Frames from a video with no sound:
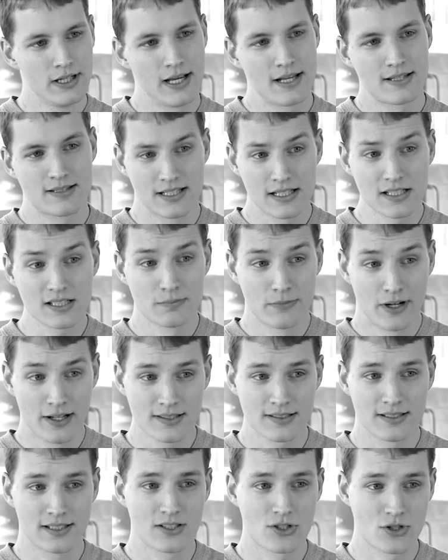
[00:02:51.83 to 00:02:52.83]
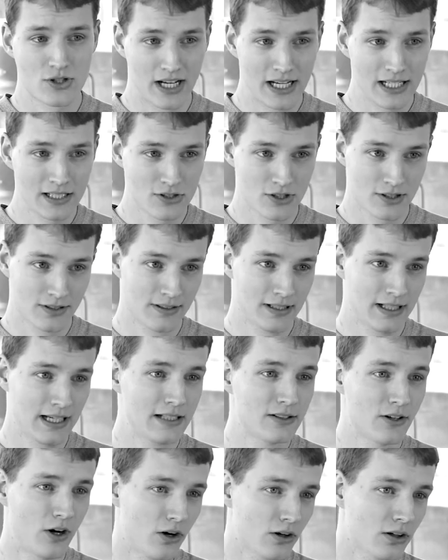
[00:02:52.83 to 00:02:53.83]
a 6-month exchange
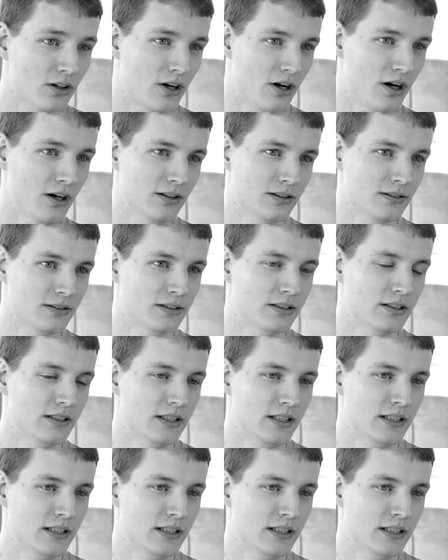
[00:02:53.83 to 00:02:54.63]
in Hong Kong